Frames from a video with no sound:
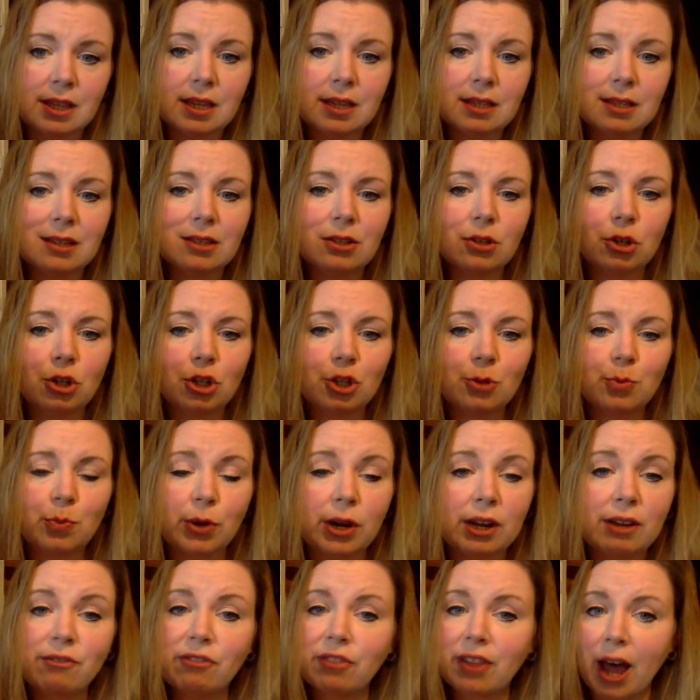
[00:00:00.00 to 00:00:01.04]
and this is her
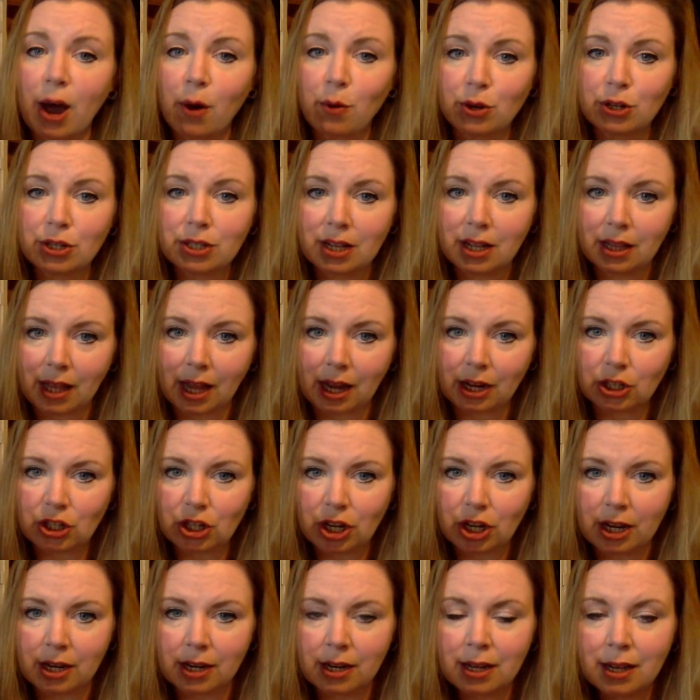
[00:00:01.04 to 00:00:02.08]
Spring Flowers
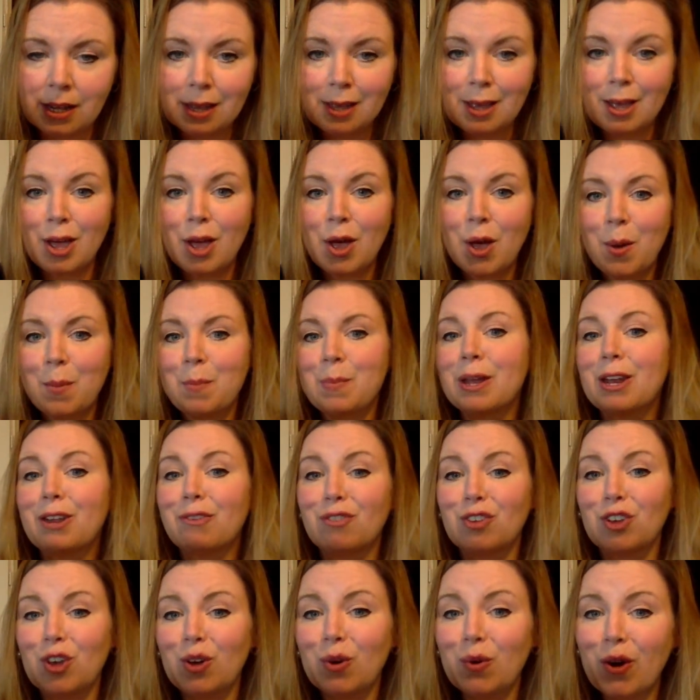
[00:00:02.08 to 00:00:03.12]
collection. But
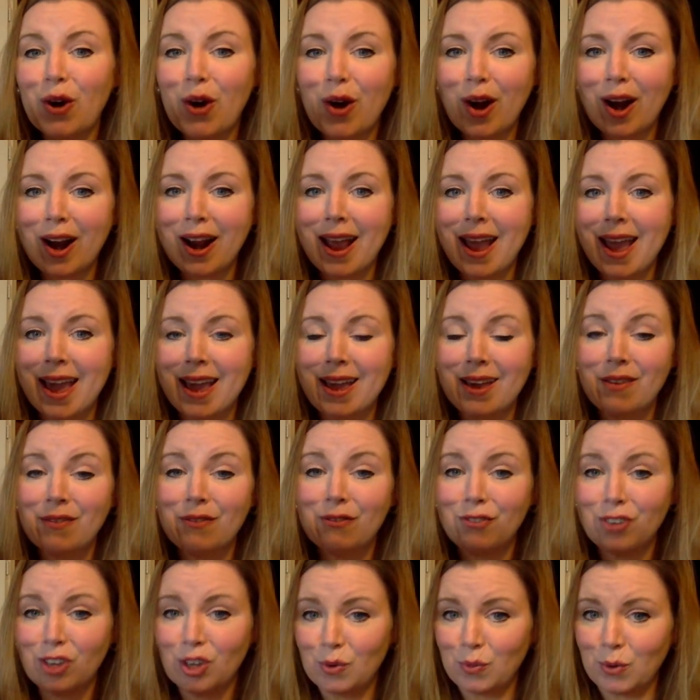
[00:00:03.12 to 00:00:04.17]
if you are a
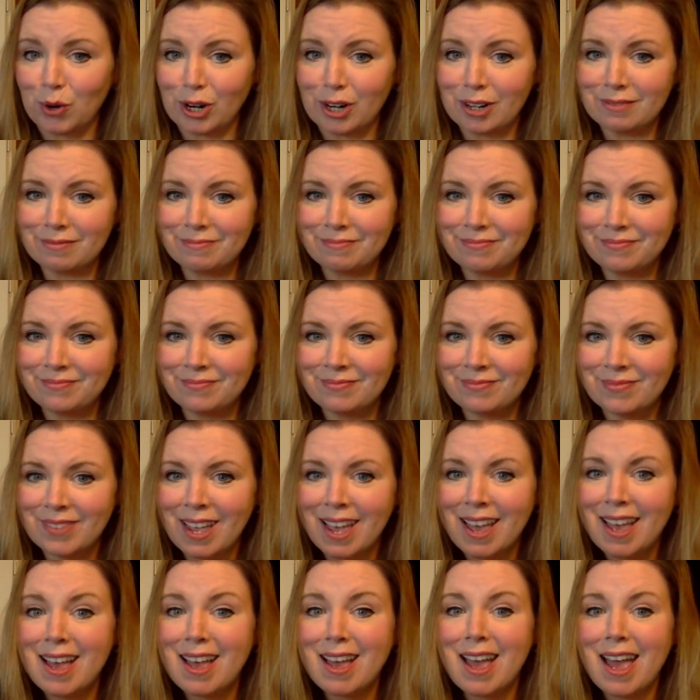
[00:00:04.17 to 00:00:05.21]
viewer,
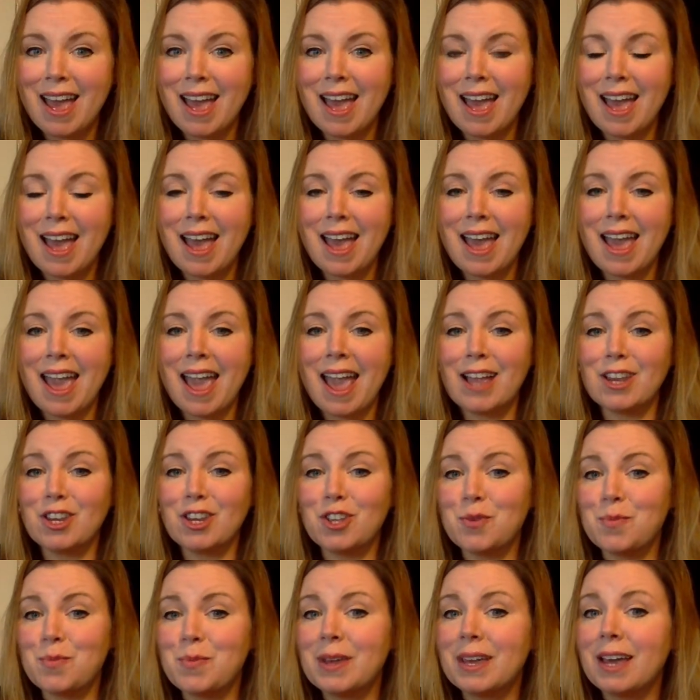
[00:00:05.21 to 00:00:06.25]
and
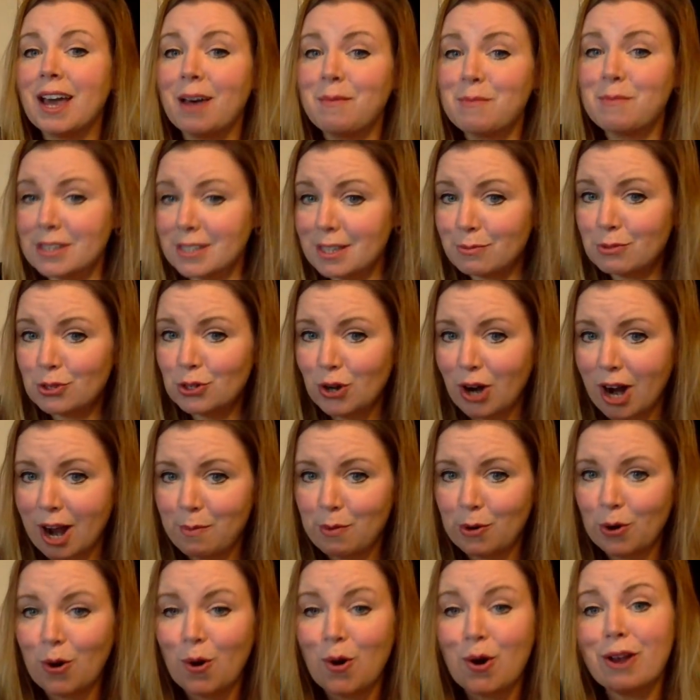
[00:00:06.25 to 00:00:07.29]
you become a
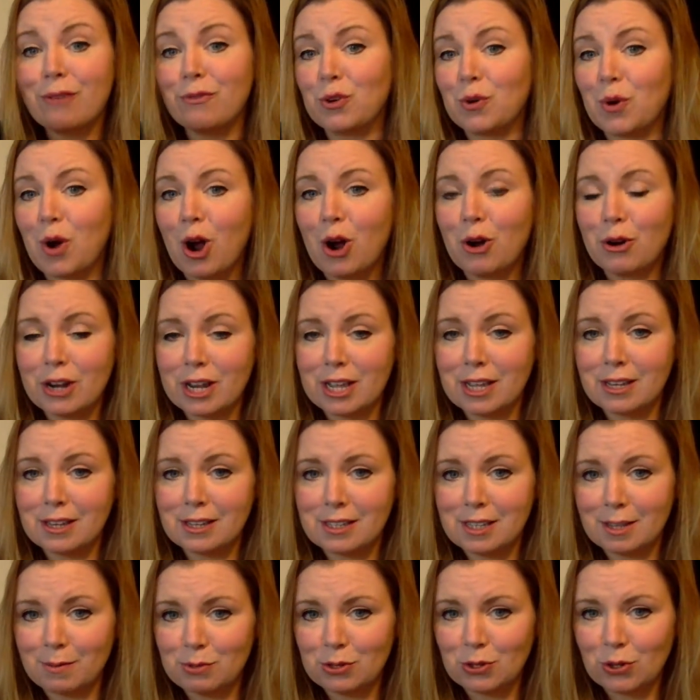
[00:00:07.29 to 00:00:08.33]
subscriber, or if you're already a
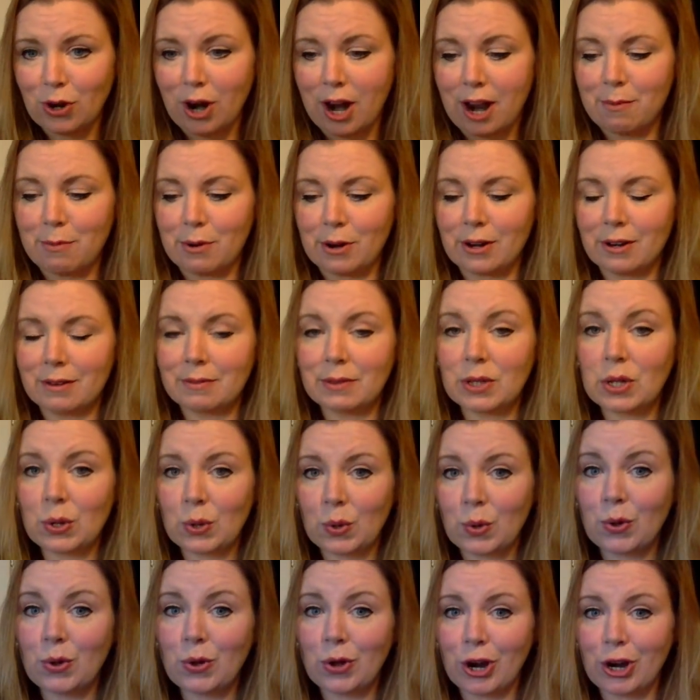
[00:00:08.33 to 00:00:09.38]
subscriber,
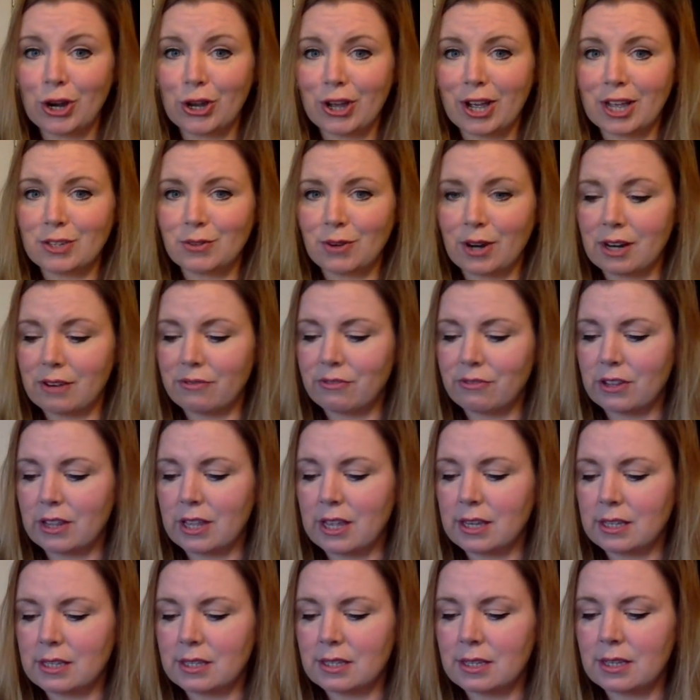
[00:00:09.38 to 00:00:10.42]
are you guys ready for
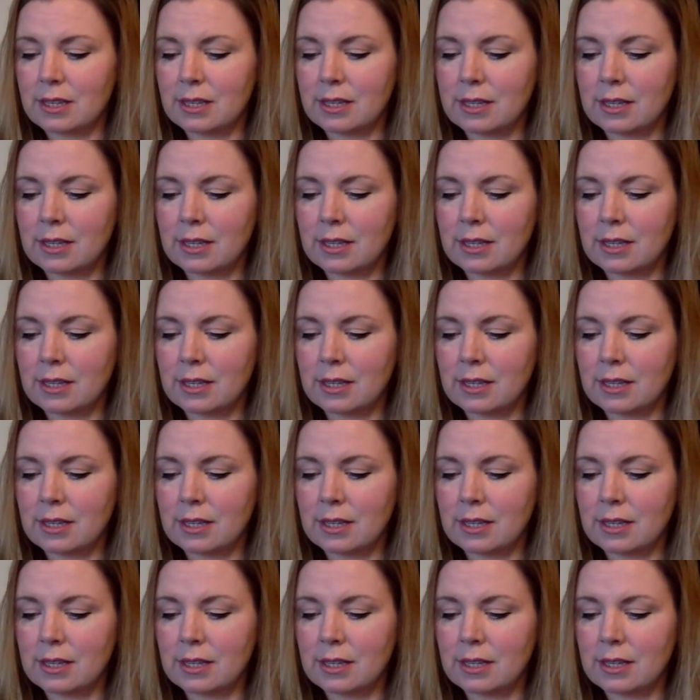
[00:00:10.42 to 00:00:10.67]
this?